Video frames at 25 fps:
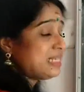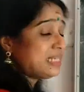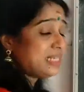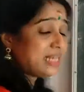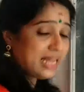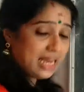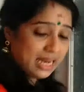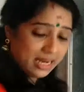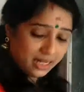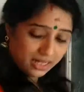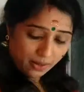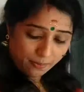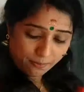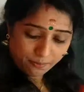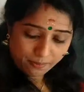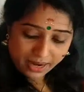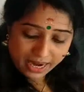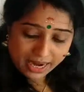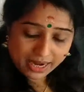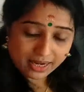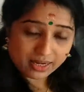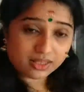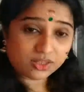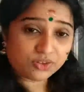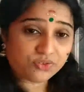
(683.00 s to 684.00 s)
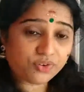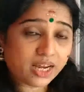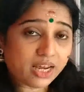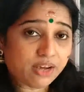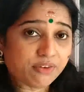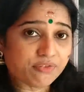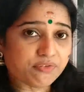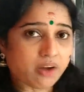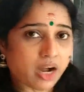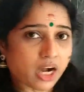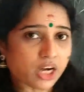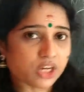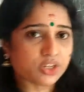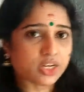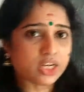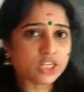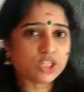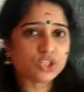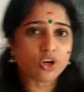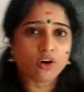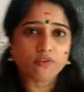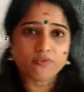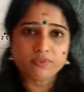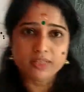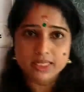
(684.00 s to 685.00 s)
seen the main three
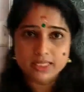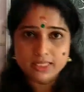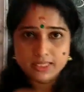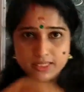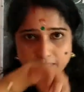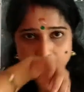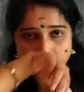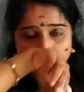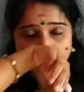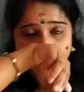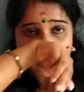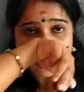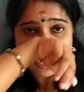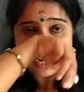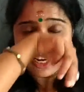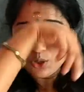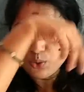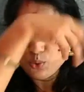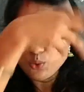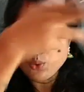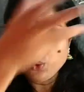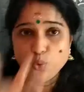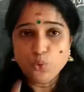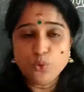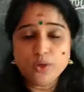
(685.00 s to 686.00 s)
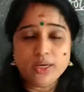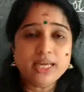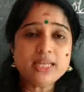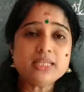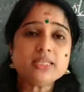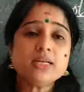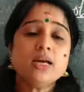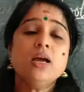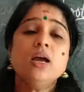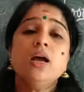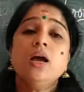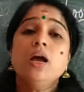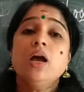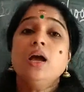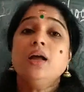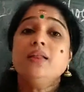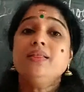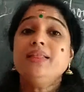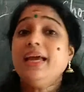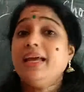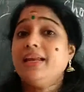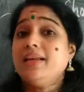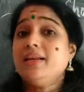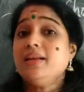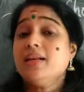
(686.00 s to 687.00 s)
functions of the stem and you know it.
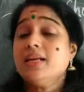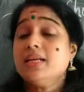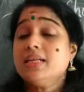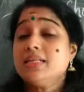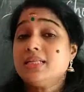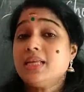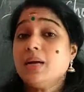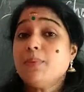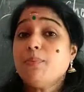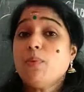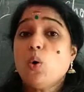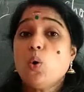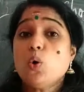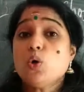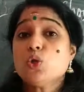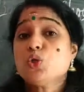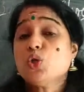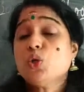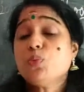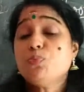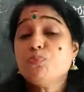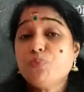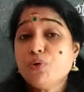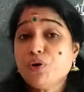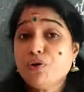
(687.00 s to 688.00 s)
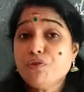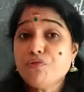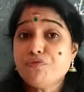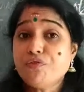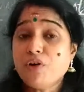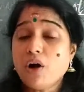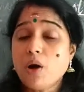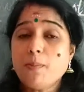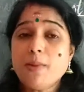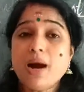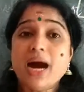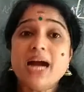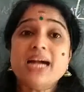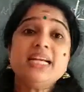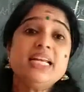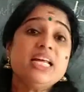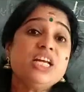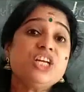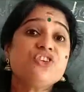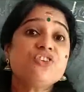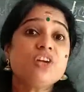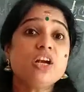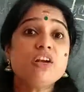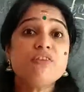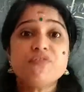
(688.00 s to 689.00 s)
Then stem also perform
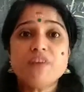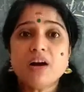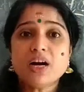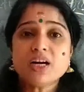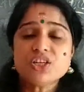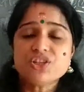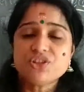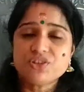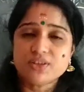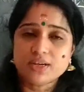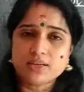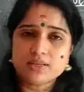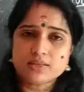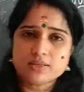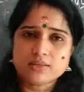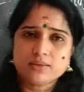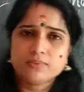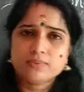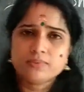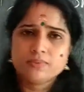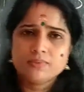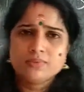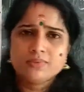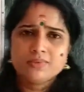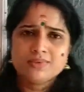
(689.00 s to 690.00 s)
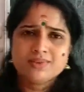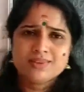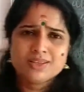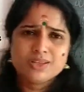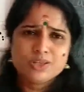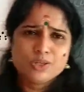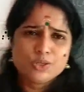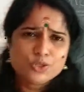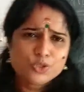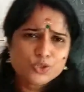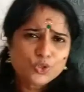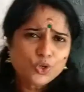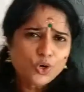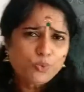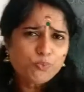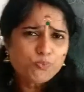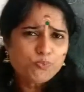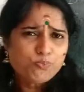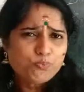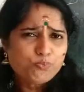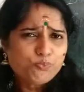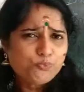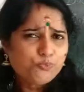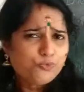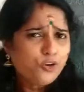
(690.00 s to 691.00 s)
additional functions. So
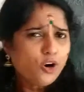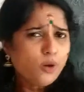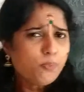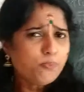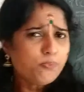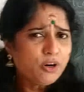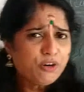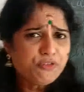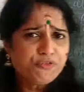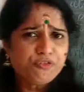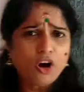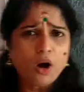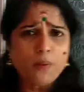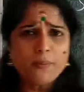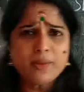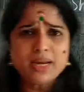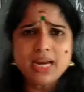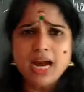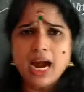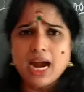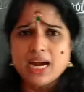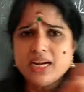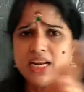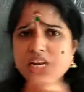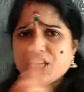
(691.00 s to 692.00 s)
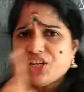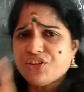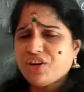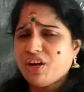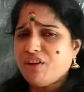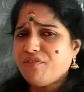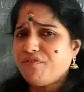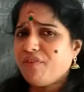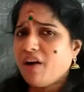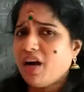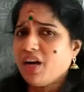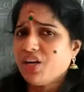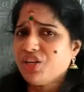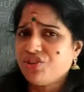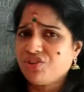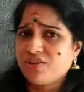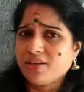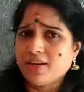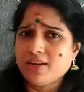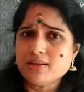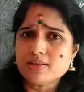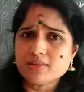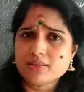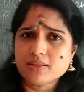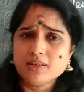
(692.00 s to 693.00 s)
for performing additional
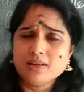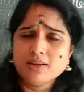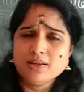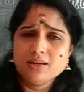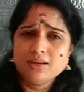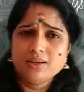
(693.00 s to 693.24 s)
functions,